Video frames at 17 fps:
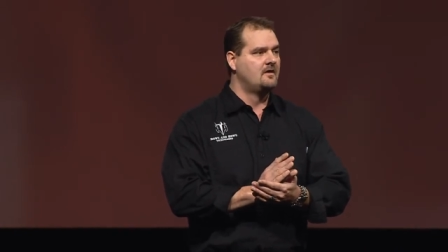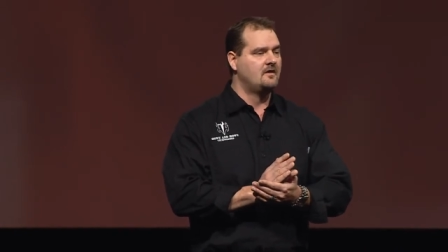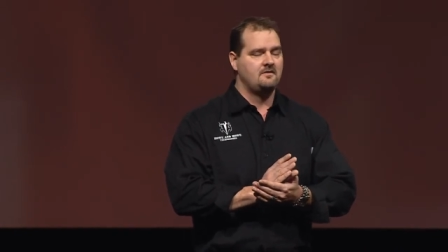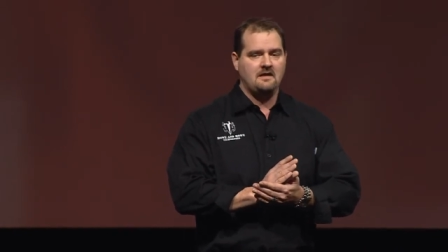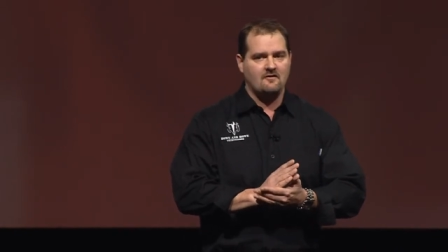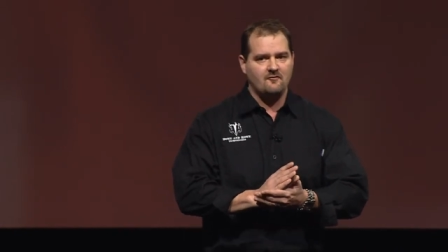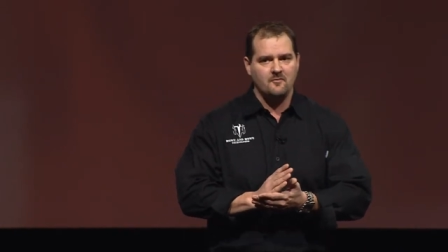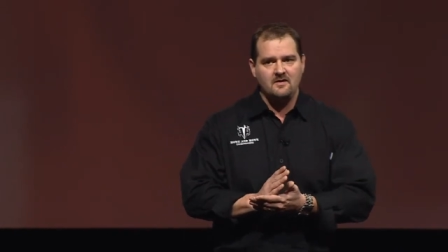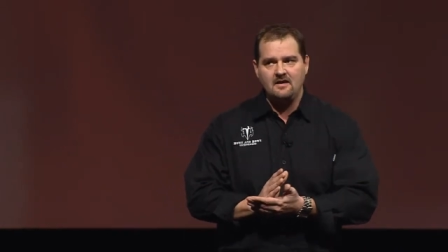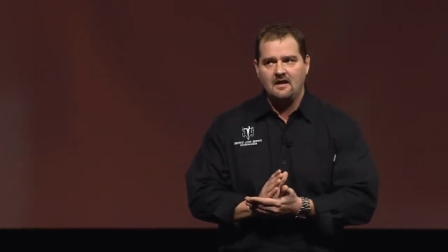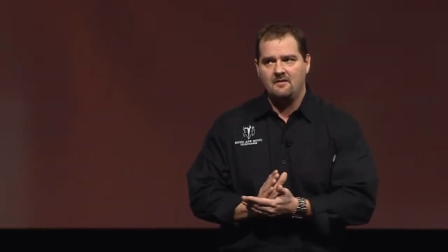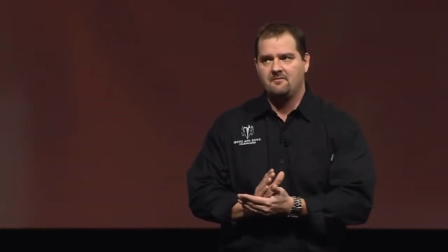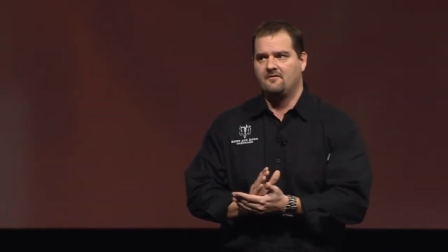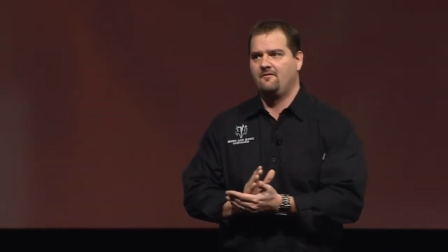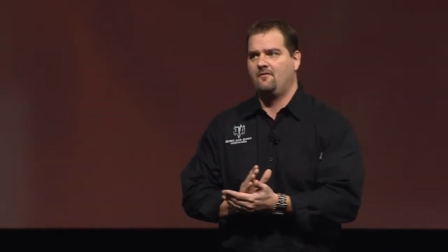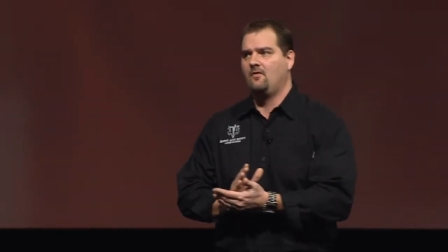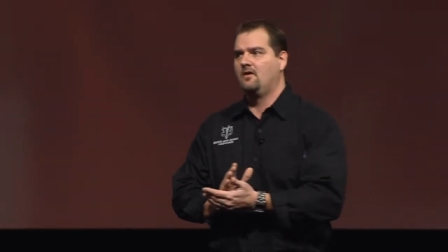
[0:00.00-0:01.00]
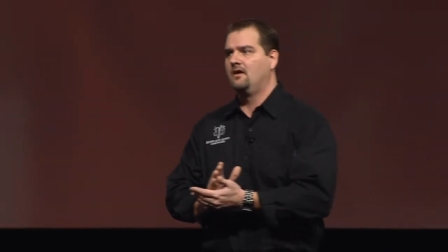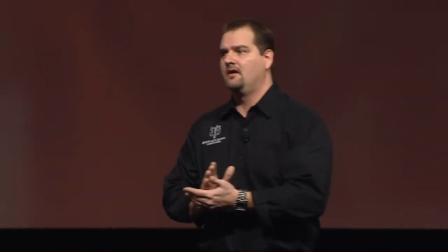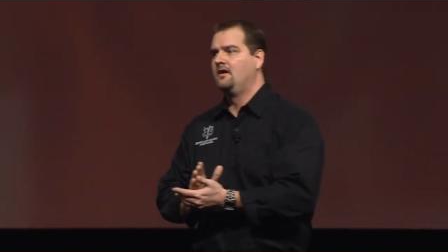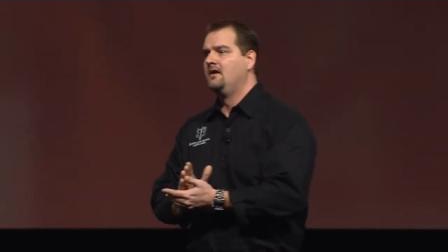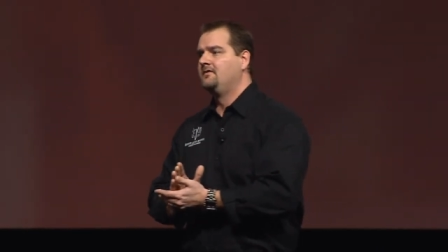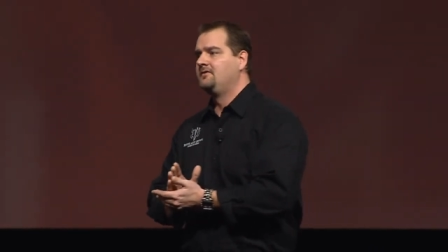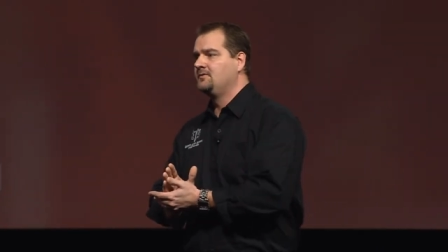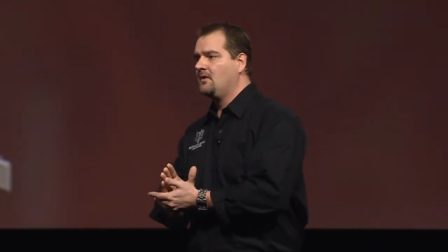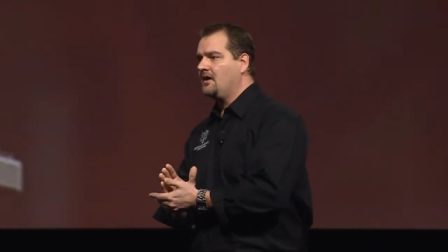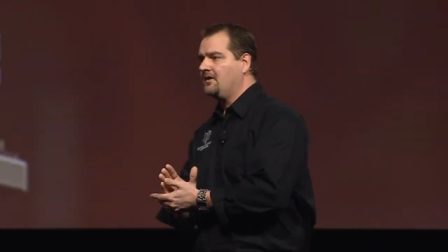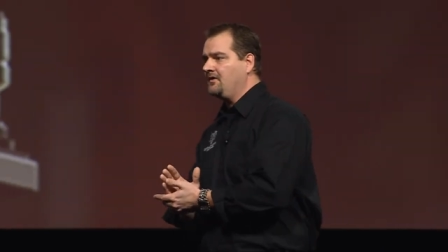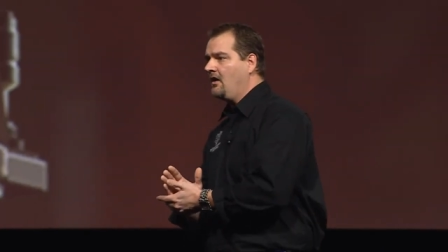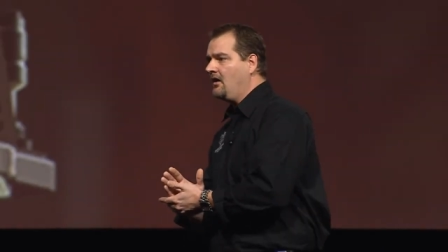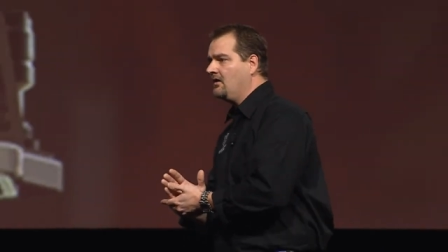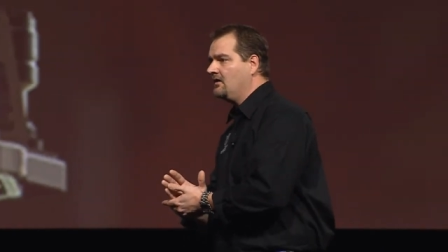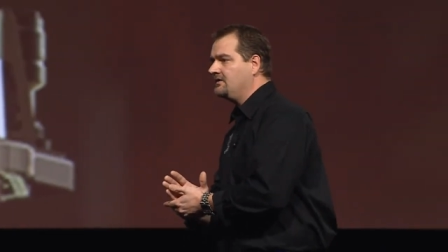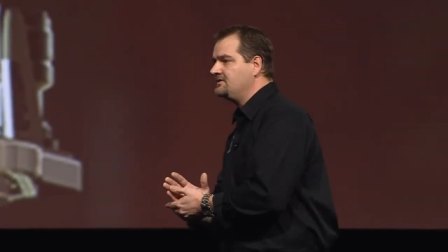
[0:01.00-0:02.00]
never been done before to our
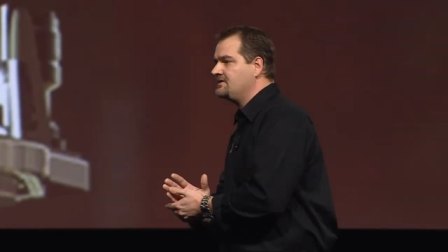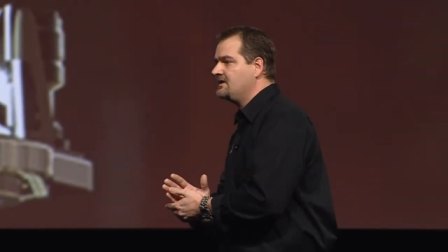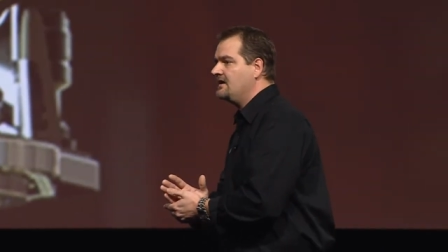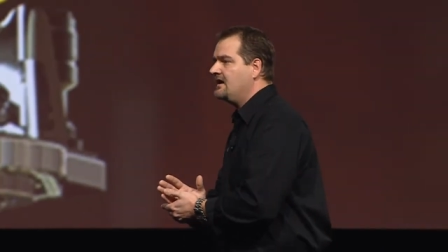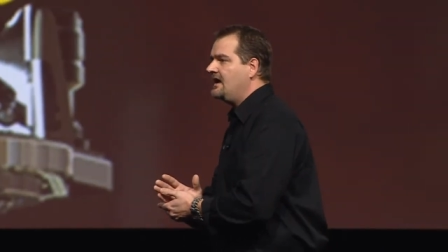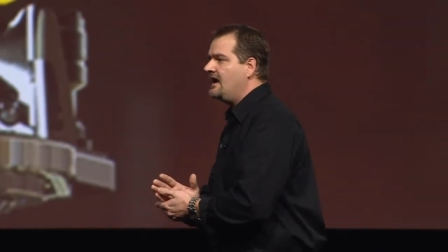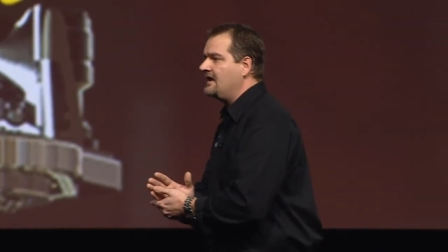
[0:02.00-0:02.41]
knowledge.